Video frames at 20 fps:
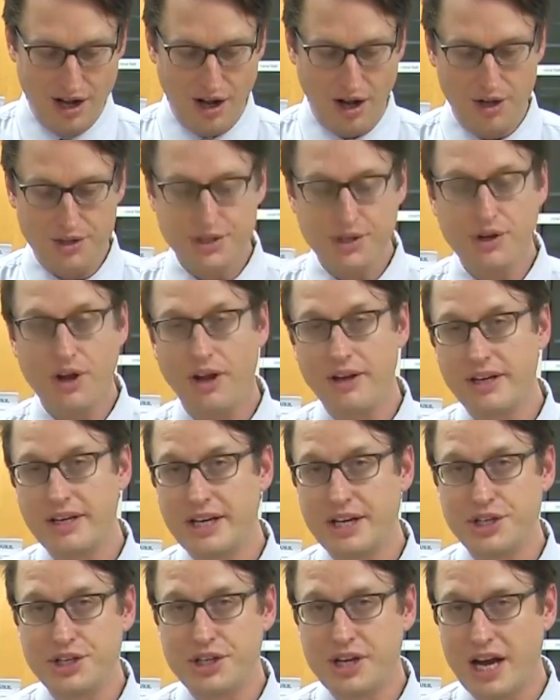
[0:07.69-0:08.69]
Also called a
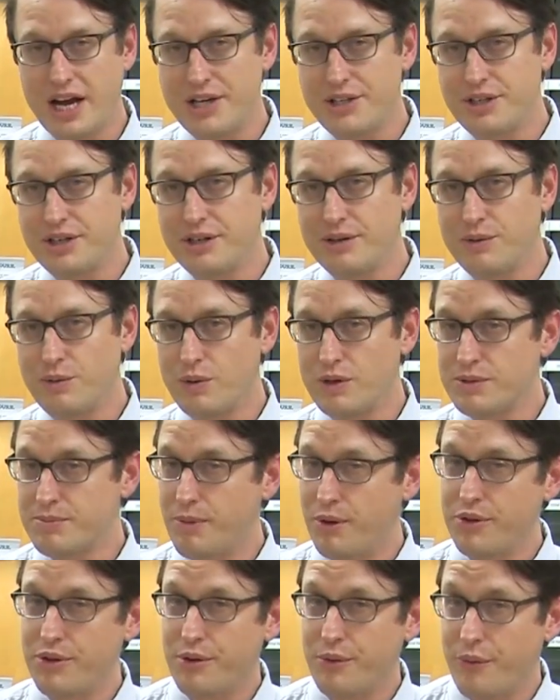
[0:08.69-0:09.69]
digitizer, works
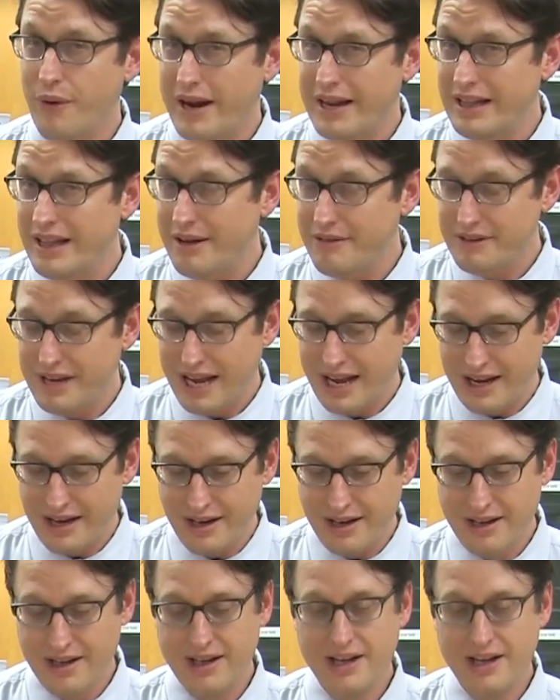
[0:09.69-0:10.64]
both in right and left hand.